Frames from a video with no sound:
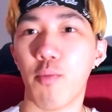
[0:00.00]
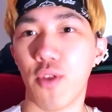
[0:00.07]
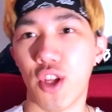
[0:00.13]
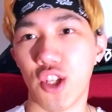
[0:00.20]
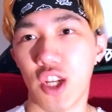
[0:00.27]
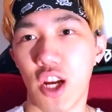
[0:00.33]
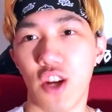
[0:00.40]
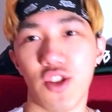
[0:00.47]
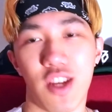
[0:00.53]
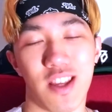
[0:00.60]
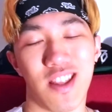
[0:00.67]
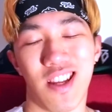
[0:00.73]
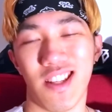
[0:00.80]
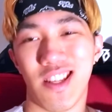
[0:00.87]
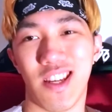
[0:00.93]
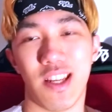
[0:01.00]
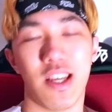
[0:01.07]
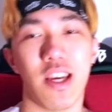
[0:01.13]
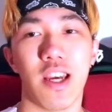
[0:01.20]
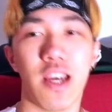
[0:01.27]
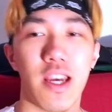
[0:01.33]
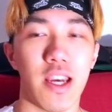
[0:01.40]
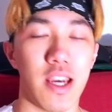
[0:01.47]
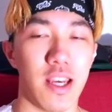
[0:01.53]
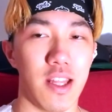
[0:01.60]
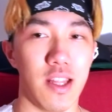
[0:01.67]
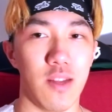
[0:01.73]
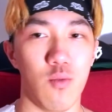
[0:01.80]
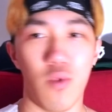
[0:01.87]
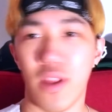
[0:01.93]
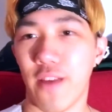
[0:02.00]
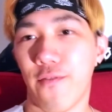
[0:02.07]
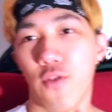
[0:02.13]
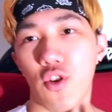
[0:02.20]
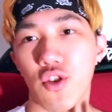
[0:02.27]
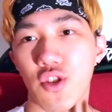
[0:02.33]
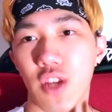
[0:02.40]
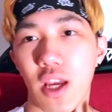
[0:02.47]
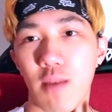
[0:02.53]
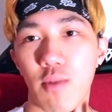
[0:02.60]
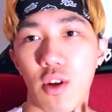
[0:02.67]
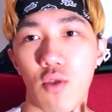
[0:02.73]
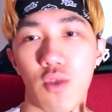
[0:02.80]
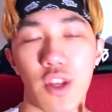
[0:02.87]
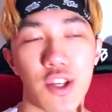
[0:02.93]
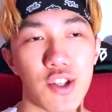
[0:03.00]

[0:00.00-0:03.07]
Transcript: of the chairs like they did in when they first debuted this